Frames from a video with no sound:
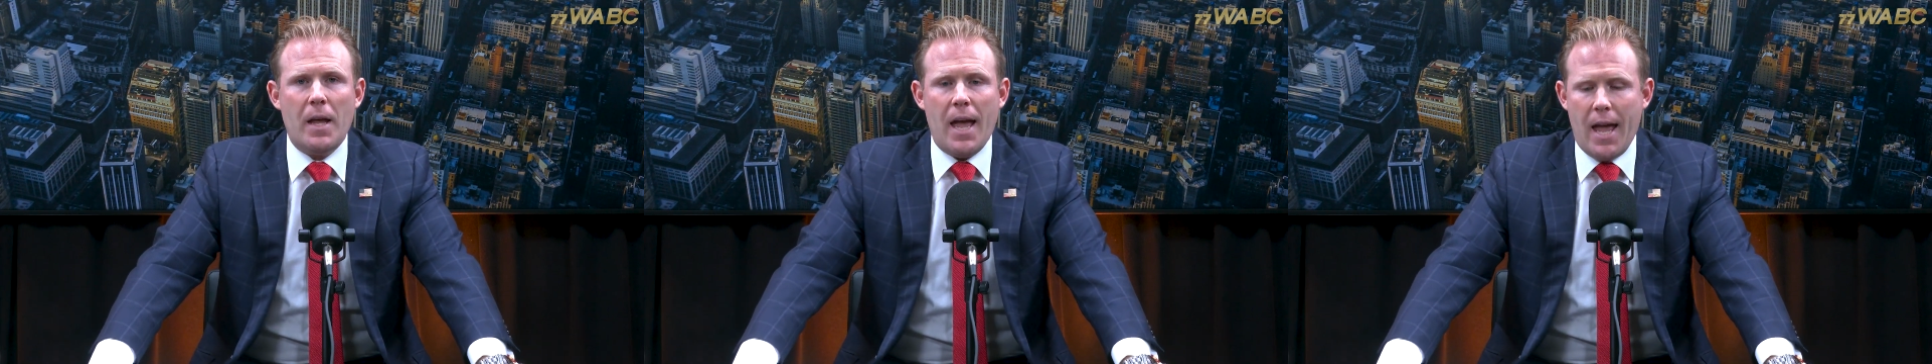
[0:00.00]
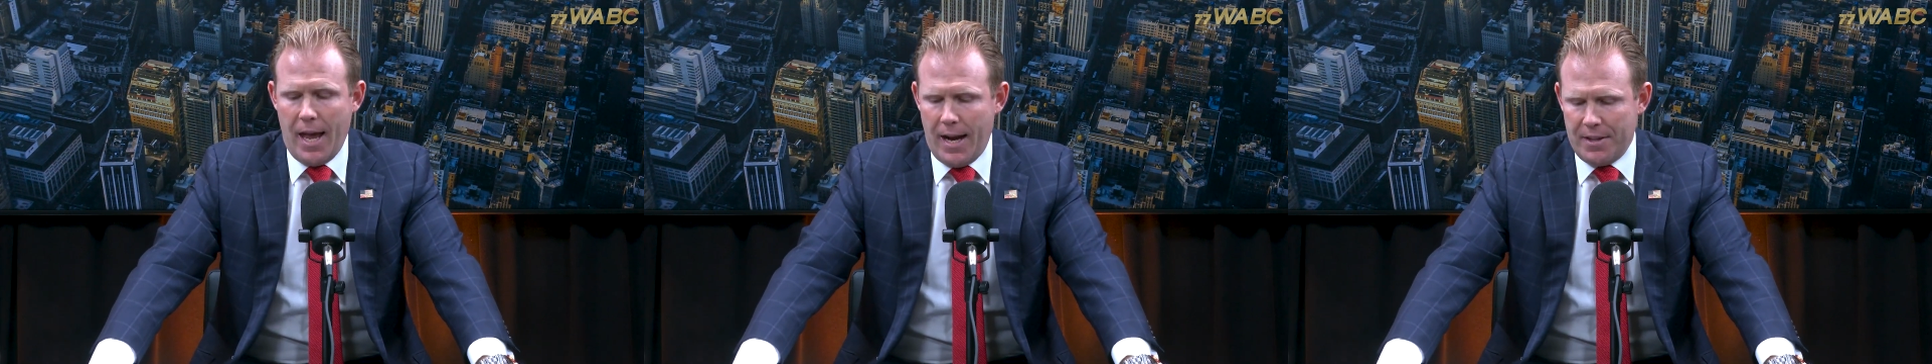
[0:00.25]

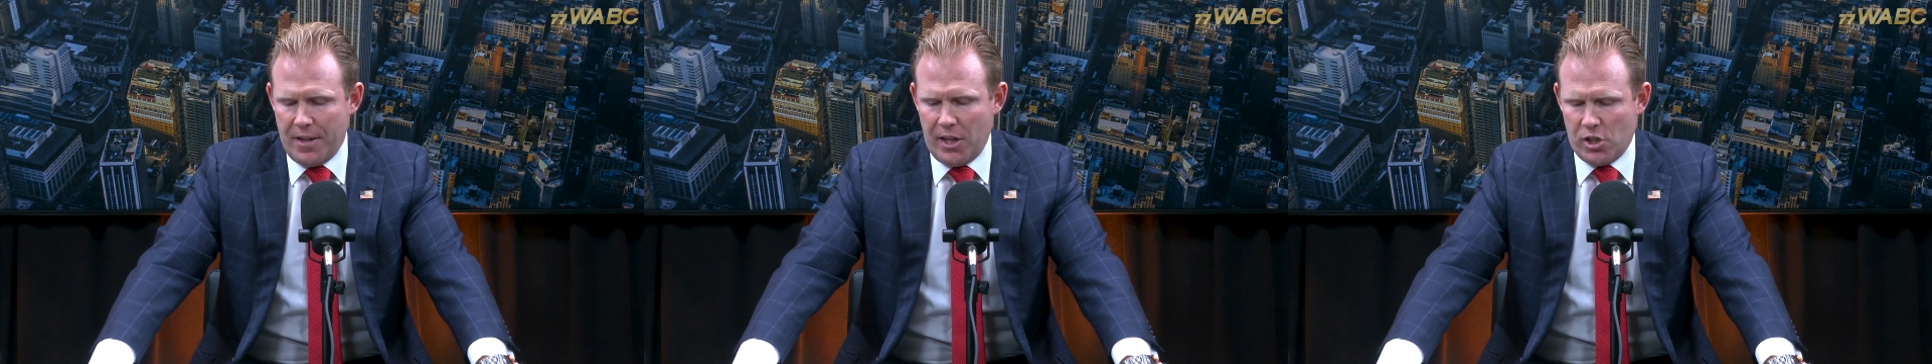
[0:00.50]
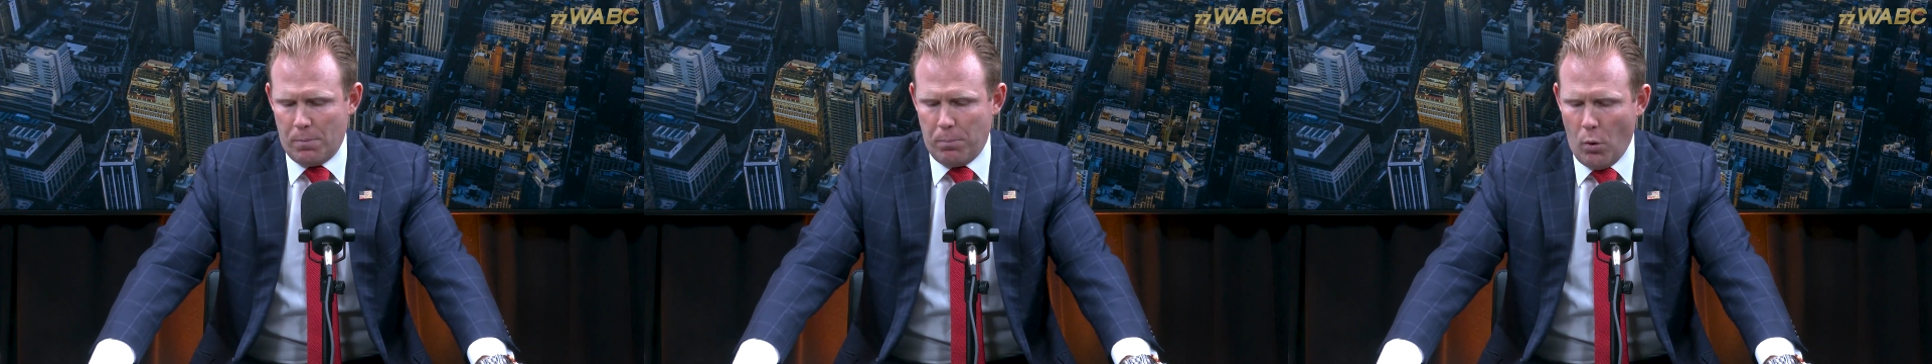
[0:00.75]
and I think
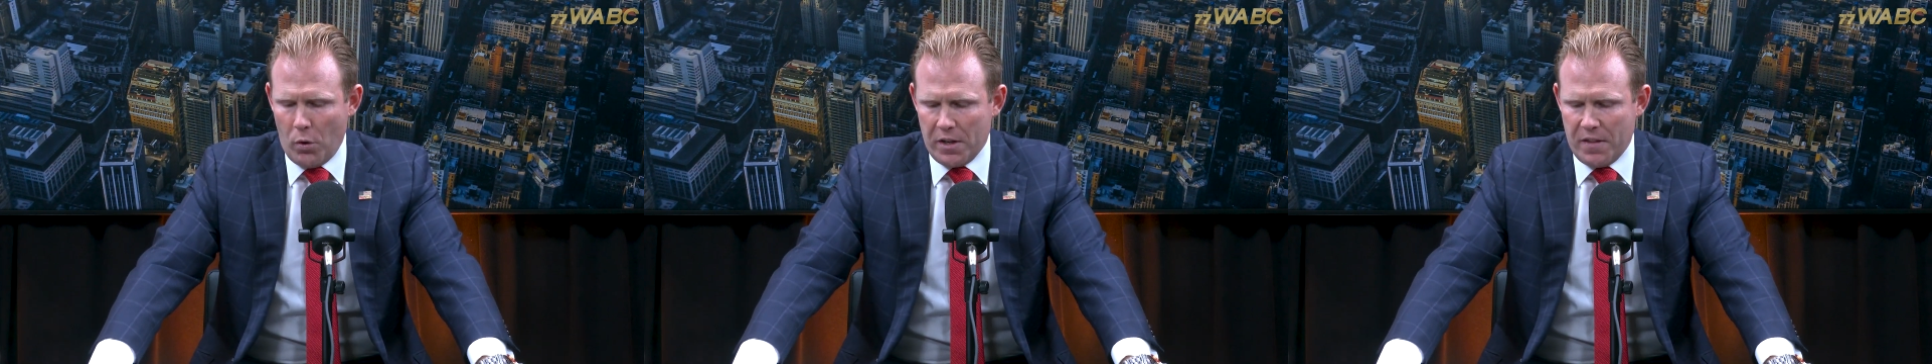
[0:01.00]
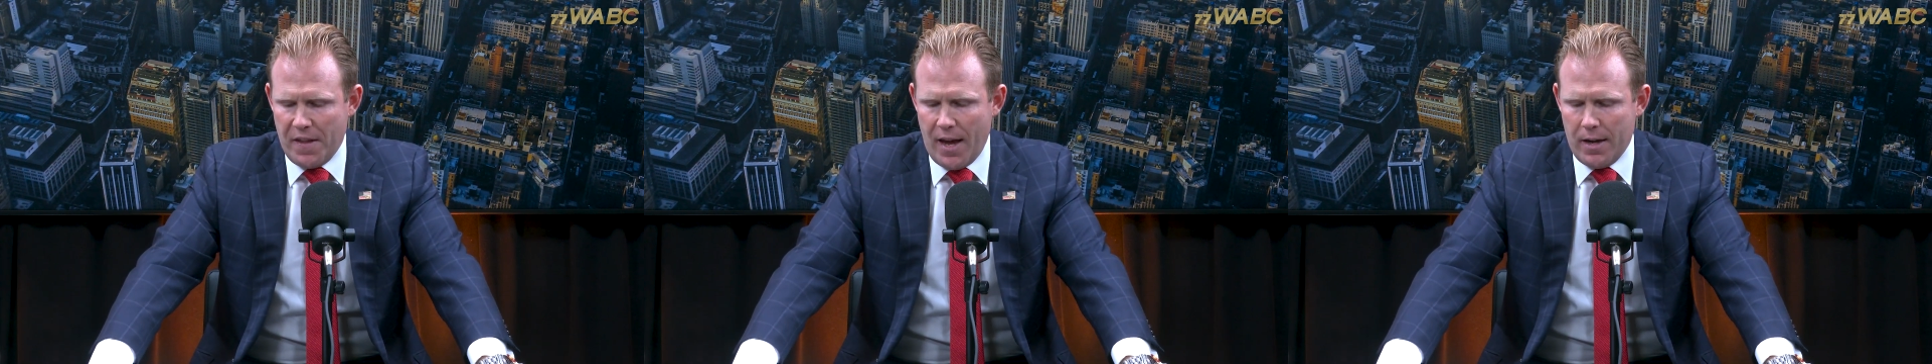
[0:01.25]
it's
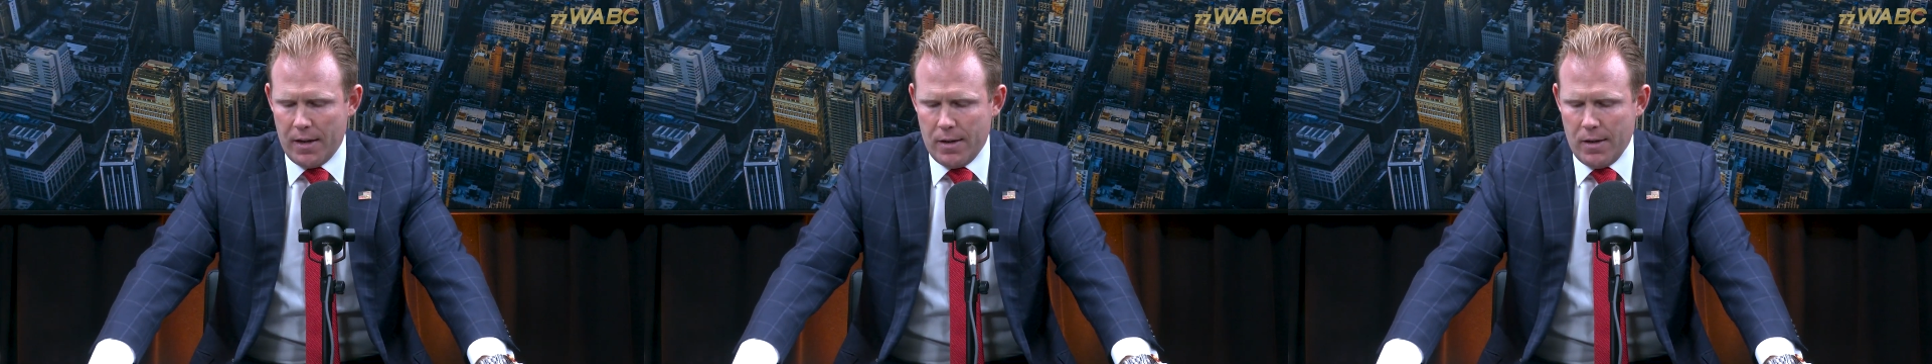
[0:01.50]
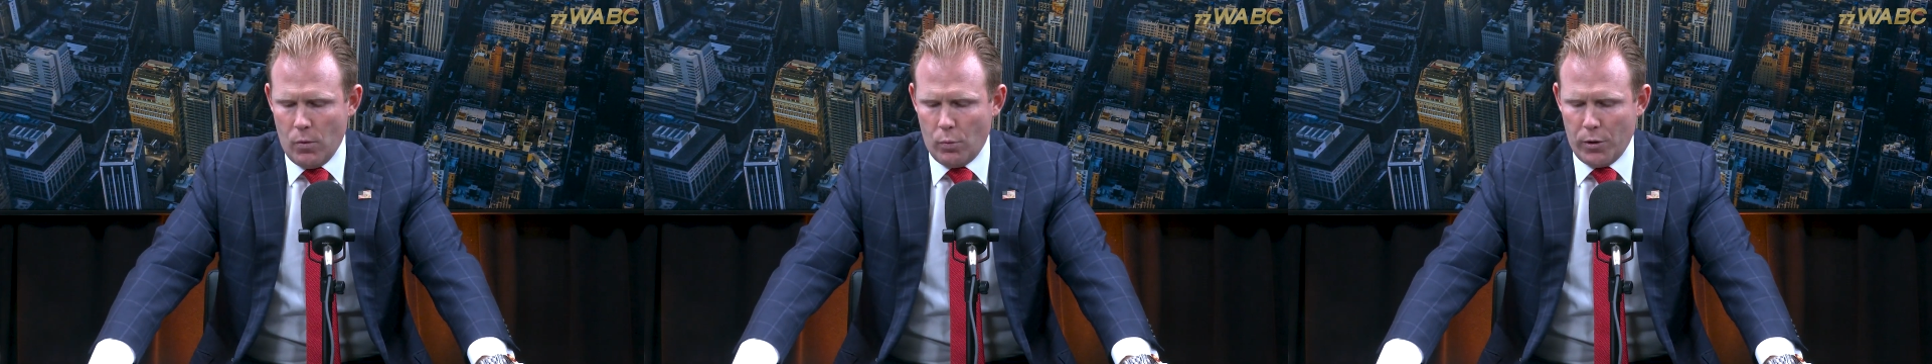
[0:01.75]
important that
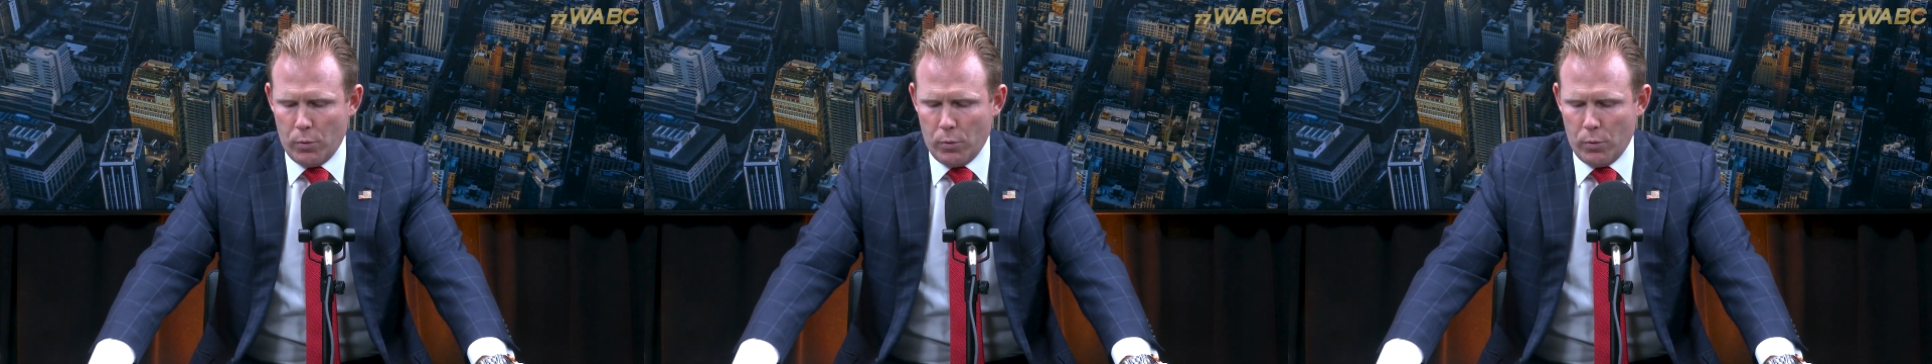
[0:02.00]
we